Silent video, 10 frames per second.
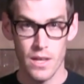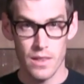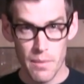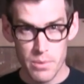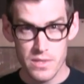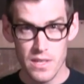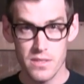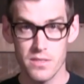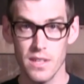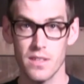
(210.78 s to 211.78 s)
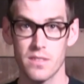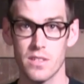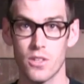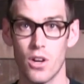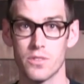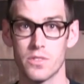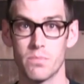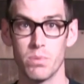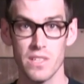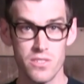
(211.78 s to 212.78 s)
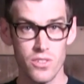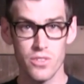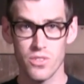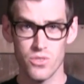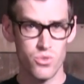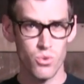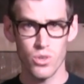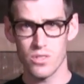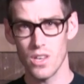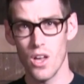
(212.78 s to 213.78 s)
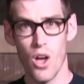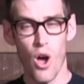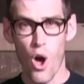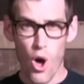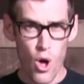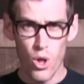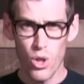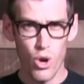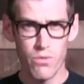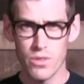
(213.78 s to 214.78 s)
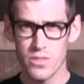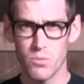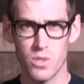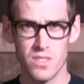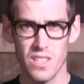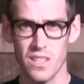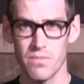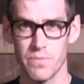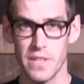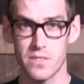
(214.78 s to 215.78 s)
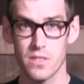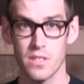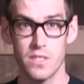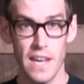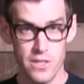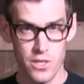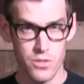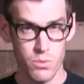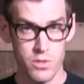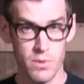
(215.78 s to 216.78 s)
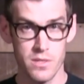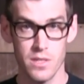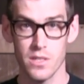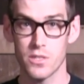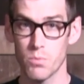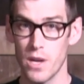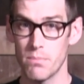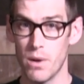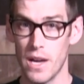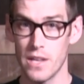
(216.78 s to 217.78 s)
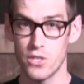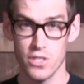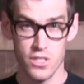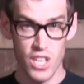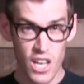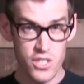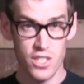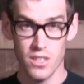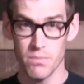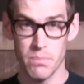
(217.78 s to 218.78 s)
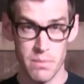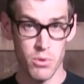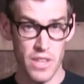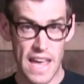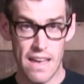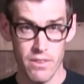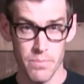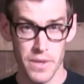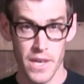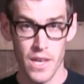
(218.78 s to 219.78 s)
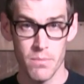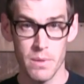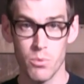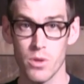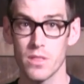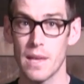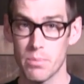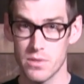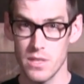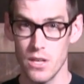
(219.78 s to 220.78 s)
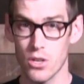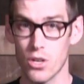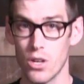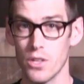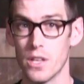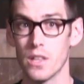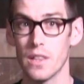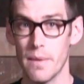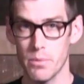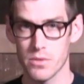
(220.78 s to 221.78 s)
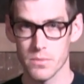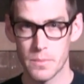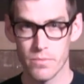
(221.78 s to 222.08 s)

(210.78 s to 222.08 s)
Leprosy is a sickness that causes blisters and sores all over someone's skin. It's contagious, which means it can spread by just touching people that have it. People with leprosy are called lepers.